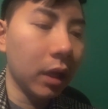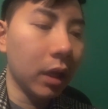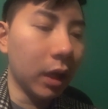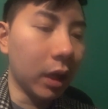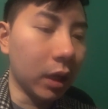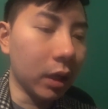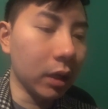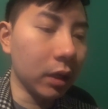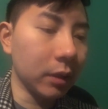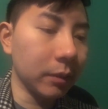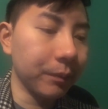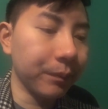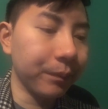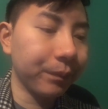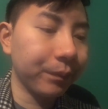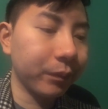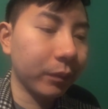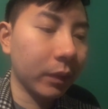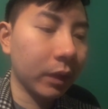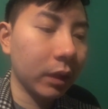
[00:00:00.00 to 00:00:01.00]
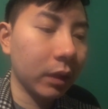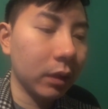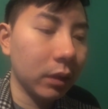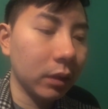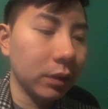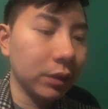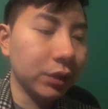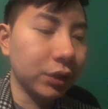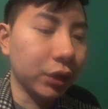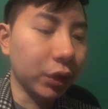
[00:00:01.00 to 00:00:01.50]
Um,
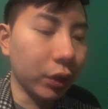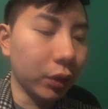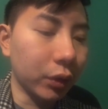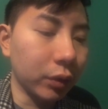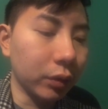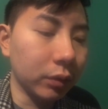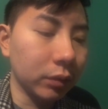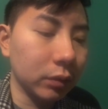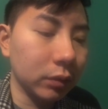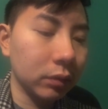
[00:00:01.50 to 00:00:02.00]
so